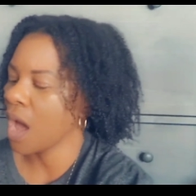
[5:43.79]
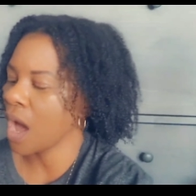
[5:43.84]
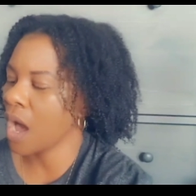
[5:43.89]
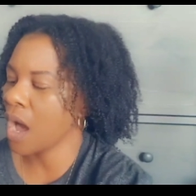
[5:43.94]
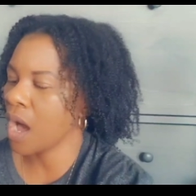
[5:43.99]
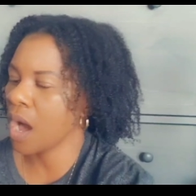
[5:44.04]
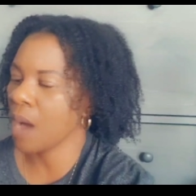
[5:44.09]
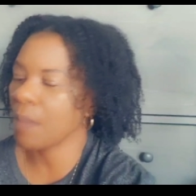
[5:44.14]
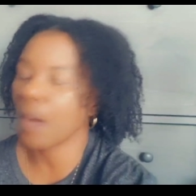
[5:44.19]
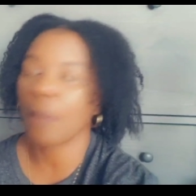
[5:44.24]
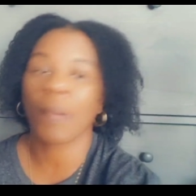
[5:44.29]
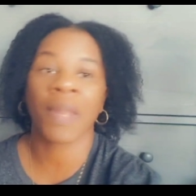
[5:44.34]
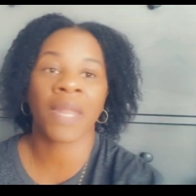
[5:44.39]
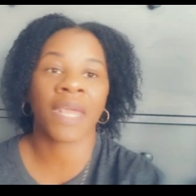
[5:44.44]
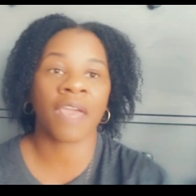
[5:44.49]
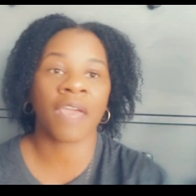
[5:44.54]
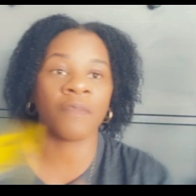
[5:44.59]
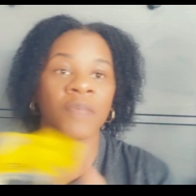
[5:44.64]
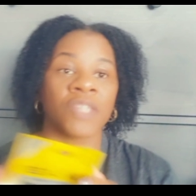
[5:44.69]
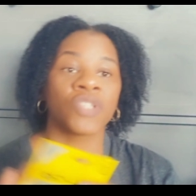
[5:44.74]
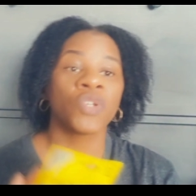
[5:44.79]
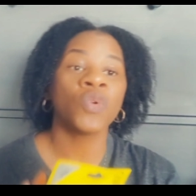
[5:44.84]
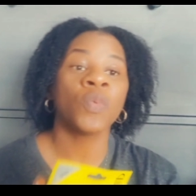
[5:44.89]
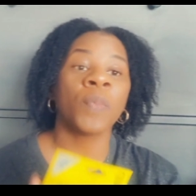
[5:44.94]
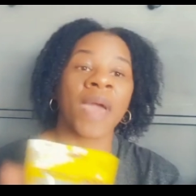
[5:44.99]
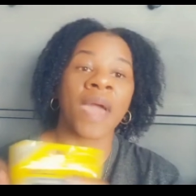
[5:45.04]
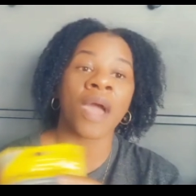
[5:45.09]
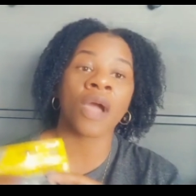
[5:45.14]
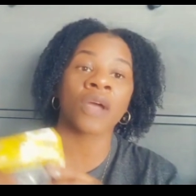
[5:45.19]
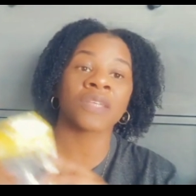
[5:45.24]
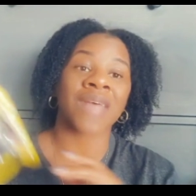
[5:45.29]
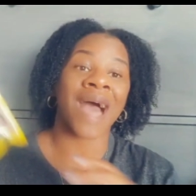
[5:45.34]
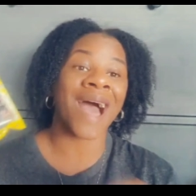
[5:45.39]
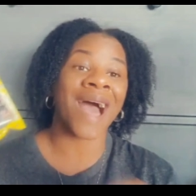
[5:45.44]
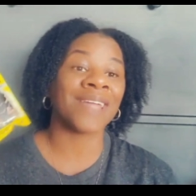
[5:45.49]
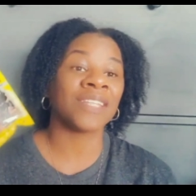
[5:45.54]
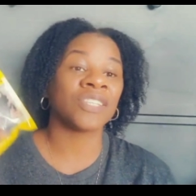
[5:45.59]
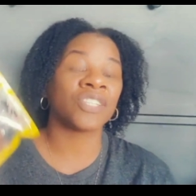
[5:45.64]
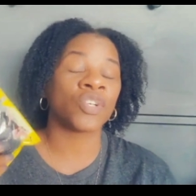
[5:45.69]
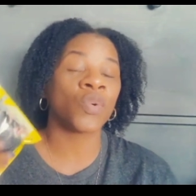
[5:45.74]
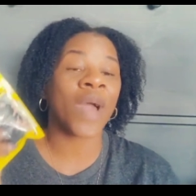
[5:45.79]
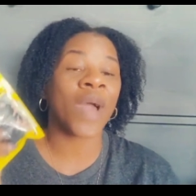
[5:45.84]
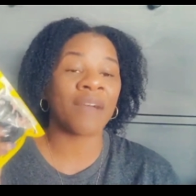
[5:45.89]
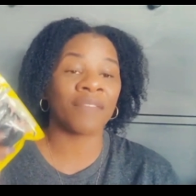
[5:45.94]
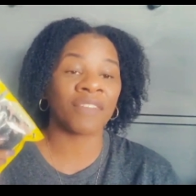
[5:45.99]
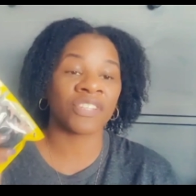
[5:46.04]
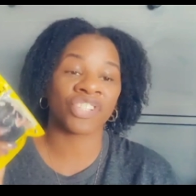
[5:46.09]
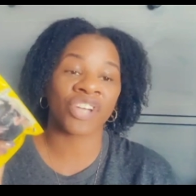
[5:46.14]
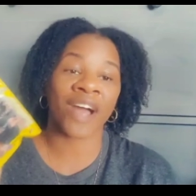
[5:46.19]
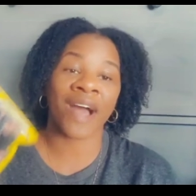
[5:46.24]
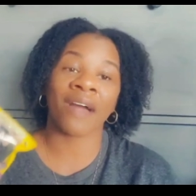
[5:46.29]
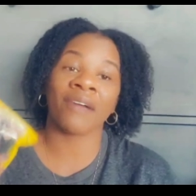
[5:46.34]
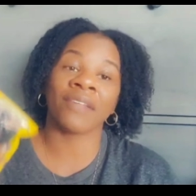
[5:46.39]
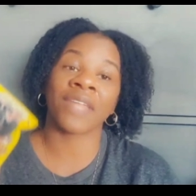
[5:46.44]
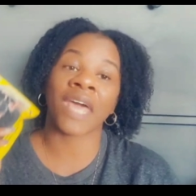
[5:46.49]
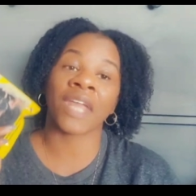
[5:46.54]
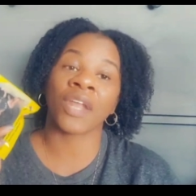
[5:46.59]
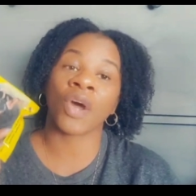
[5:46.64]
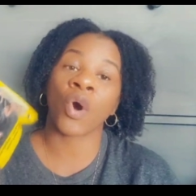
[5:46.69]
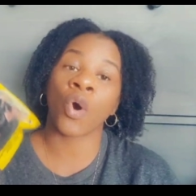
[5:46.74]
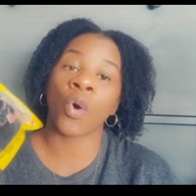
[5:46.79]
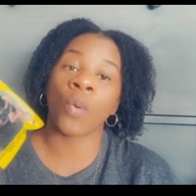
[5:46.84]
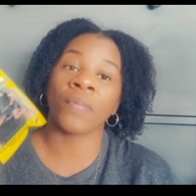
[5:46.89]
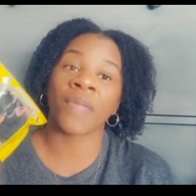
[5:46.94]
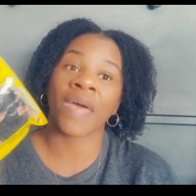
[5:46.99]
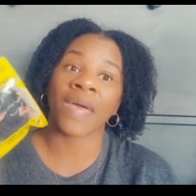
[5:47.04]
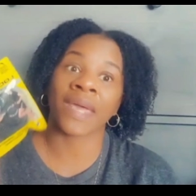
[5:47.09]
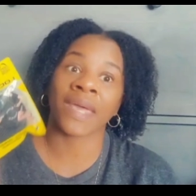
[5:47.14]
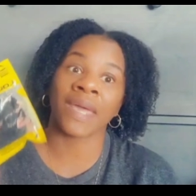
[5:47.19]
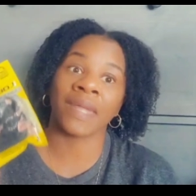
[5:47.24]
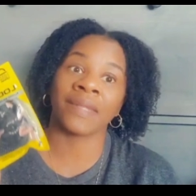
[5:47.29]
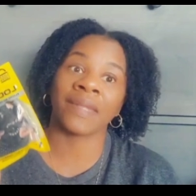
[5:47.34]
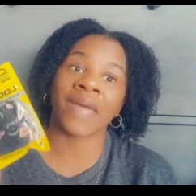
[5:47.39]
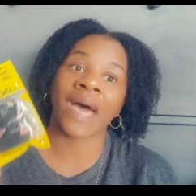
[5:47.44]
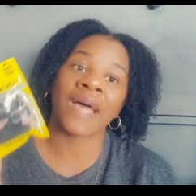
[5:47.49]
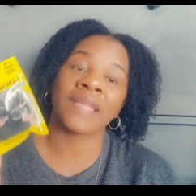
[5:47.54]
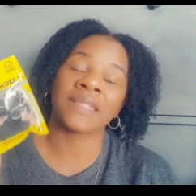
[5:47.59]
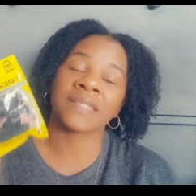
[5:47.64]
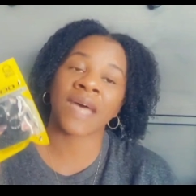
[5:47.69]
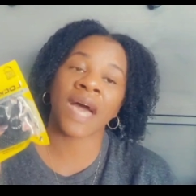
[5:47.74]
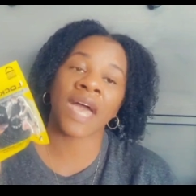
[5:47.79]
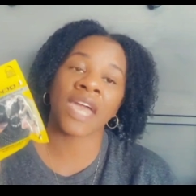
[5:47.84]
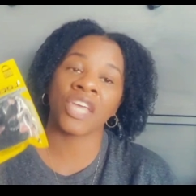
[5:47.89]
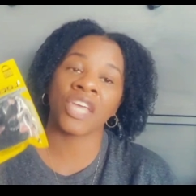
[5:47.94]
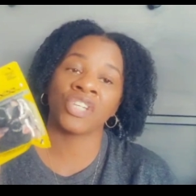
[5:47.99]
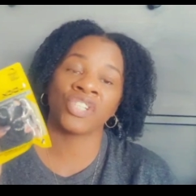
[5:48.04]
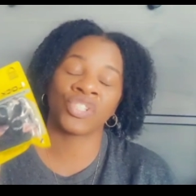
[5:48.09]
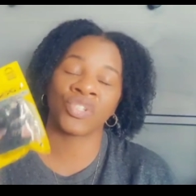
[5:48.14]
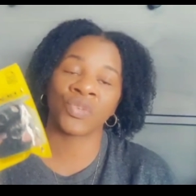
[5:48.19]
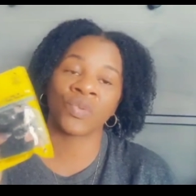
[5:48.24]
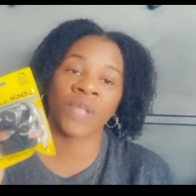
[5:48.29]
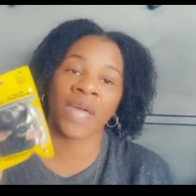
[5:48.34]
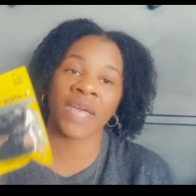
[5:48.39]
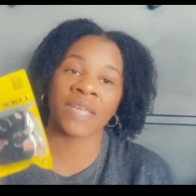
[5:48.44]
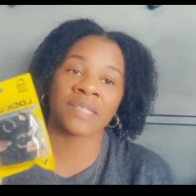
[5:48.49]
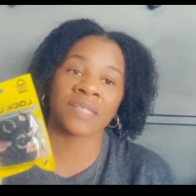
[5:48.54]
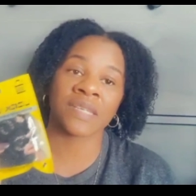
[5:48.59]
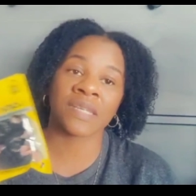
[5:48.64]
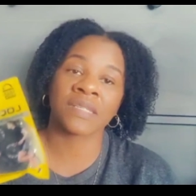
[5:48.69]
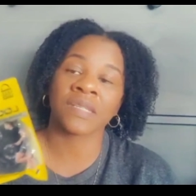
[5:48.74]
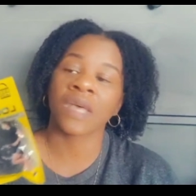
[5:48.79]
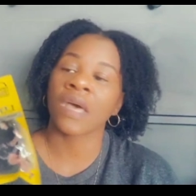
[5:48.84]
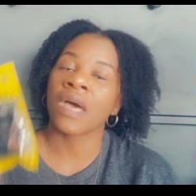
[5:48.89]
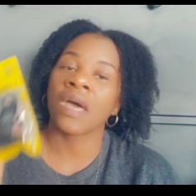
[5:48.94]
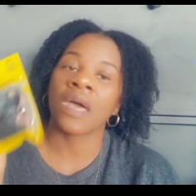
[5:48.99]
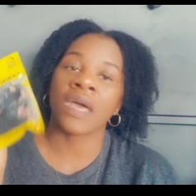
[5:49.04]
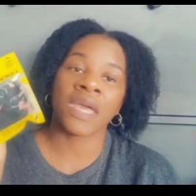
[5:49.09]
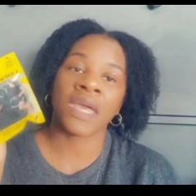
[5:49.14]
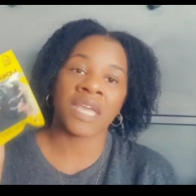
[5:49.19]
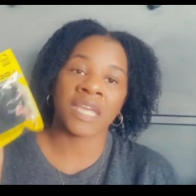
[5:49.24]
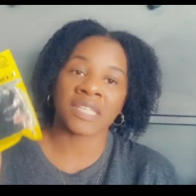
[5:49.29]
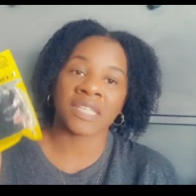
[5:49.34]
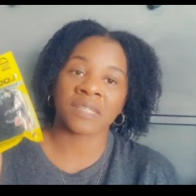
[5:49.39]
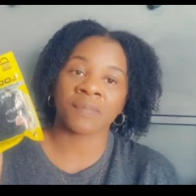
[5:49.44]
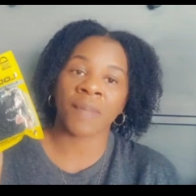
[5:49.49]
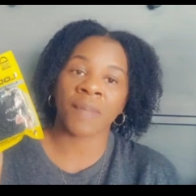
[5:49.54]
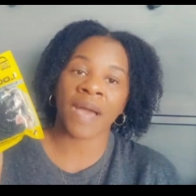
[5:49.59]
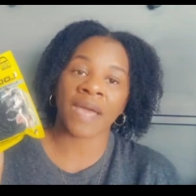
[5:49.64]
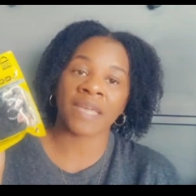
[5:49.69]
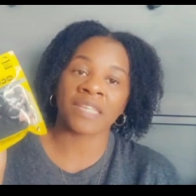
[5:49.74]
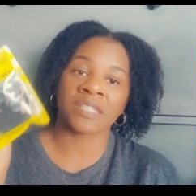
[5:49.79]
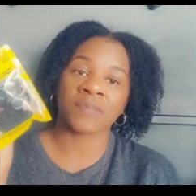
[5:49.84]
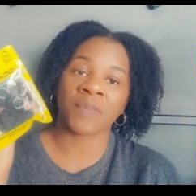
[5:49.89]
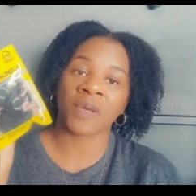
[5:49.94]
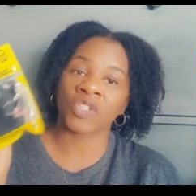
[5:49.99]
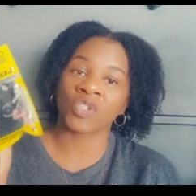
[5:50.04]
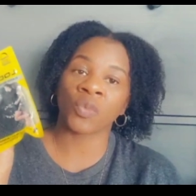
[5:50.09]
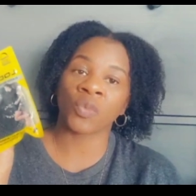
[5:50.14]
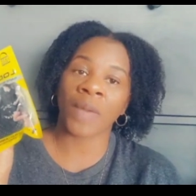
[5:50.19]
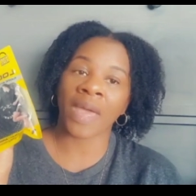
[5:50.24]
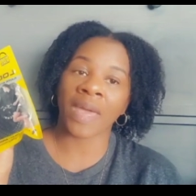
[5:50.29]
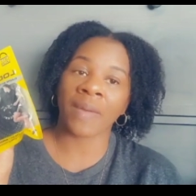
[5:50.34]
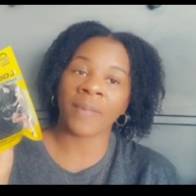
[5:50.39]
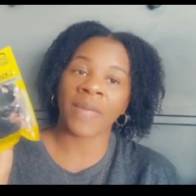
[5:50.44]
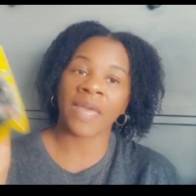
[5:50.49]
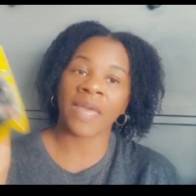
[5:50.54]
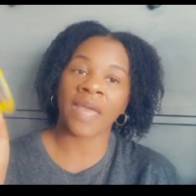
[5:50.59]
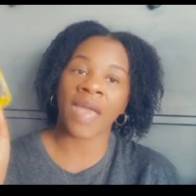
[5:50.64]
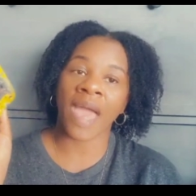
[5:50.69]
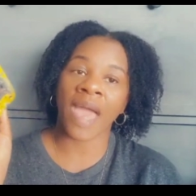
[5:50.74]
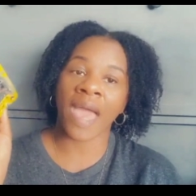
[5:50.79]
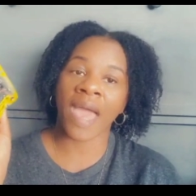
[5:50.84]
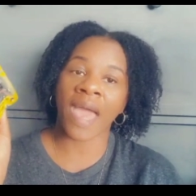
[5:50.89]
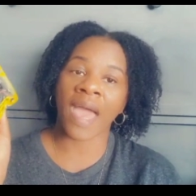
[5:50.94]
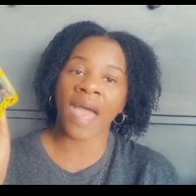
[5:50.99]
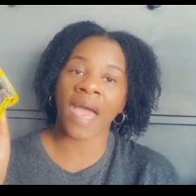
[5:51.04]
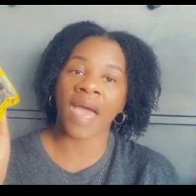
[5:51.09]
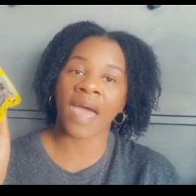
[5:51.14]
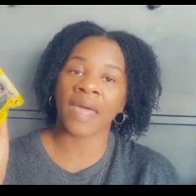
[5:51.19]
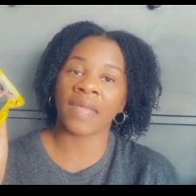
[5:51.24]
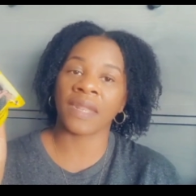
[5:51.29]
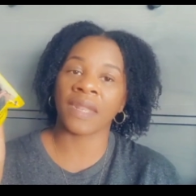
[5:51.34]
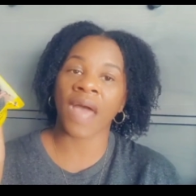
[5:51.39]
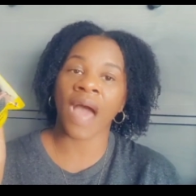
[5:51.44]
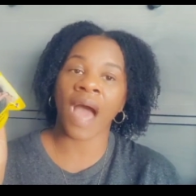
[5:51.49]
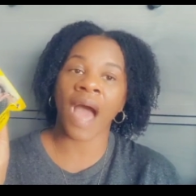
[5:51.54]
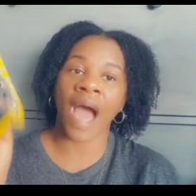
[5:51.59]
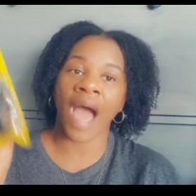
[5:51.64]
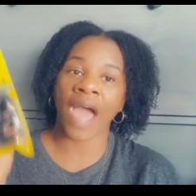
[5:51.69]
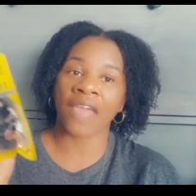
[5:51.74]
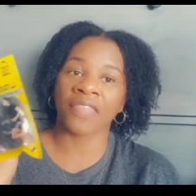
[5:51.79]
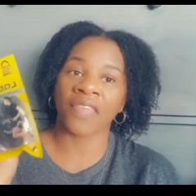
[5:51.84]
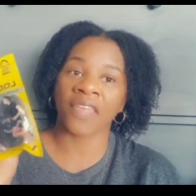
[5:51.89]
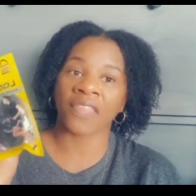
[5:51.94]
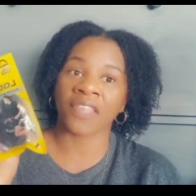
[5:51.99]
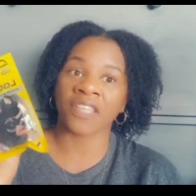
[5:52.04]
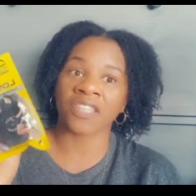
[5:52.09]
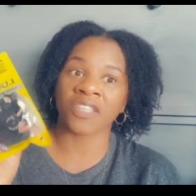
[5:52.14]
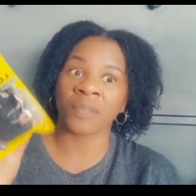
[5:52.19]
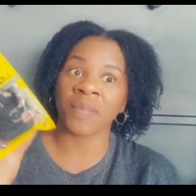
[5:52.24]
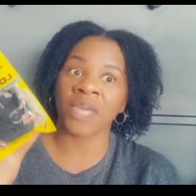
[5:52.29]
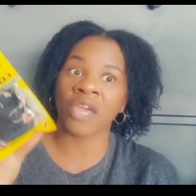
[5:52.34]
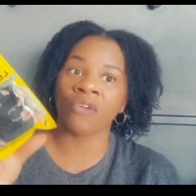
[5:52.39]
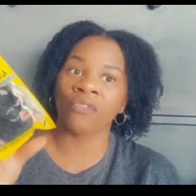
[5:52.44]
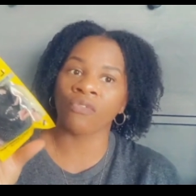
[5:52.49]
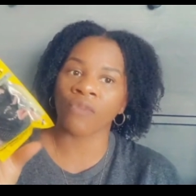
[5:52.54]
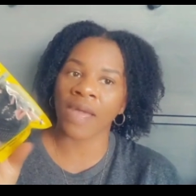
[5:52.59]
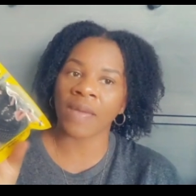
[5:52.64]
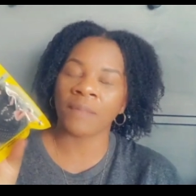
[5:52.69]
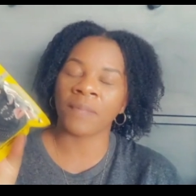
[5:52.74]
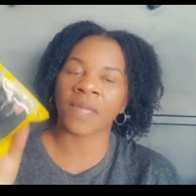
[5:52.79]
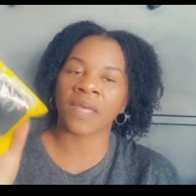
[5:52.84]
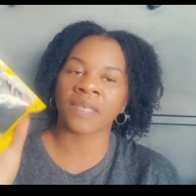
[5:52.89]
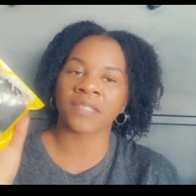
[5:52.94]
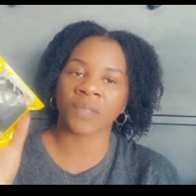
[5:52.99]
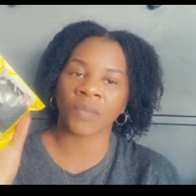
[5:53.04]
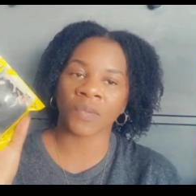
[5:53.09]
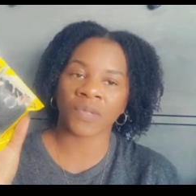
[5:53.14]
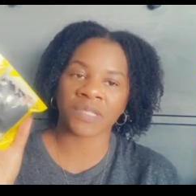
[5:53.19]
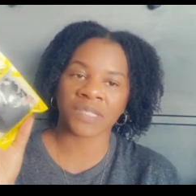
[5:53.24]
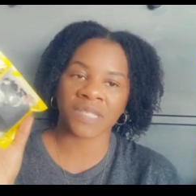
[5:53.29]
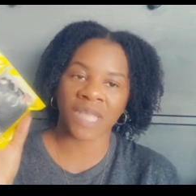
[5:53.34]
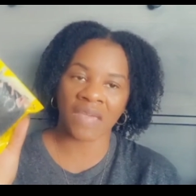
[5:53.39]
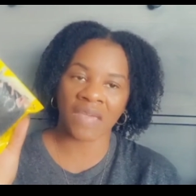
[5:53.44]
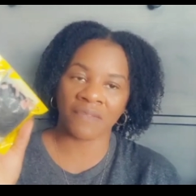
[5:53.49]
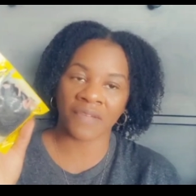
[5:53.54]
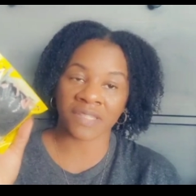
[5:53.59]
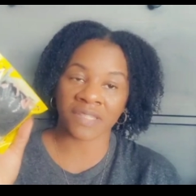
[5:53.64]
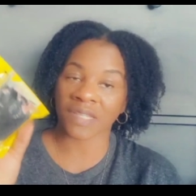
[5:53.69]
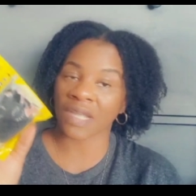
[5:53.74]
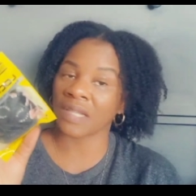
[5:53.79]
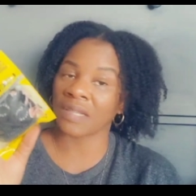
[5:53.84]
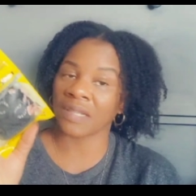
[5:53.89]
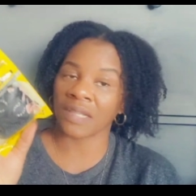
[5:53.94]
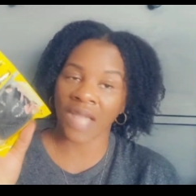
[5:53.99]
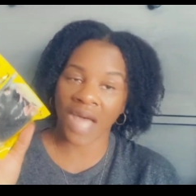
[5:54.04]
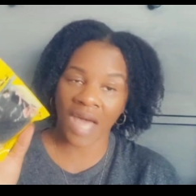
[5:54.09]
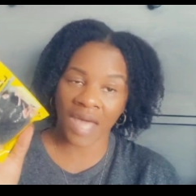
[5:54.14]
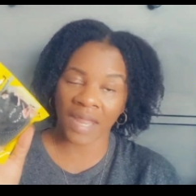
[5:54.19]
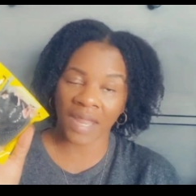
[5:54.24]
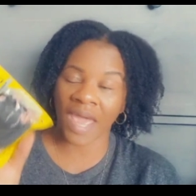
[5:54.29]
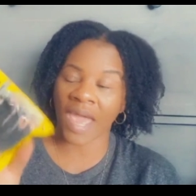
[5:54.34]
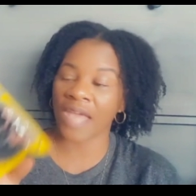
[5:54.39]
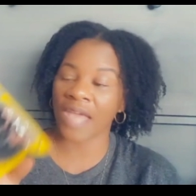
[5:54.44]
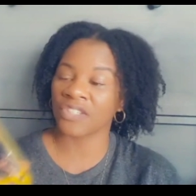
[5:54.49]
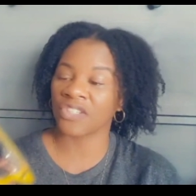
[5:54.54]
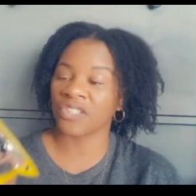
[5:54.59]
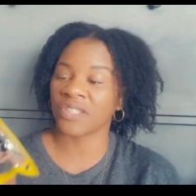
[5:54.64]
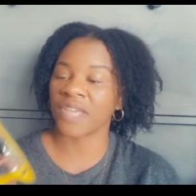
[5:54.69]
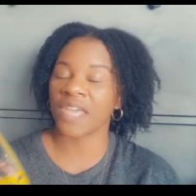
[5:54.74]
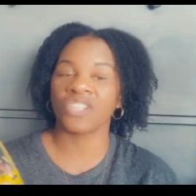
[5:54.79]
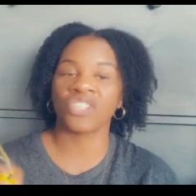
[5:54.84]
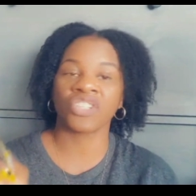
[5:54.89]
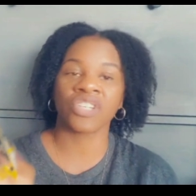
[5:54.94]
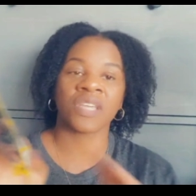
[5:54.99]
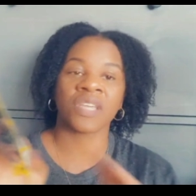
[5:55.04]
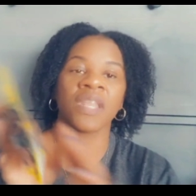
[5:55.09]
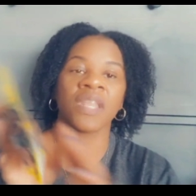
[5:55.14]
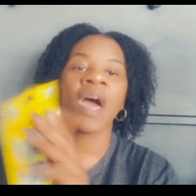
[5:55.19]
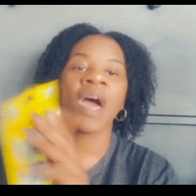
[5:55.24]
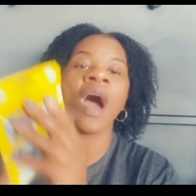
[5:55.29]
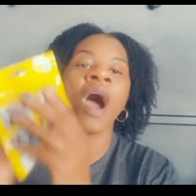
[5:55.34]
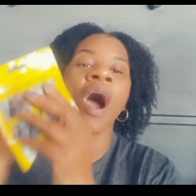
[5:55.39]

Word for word: Um, but it gave me two pairs. I do have a child at home that cannot tie his shoelaces. He is my special baby, and I think this will be great because it will save us a lot of agitation.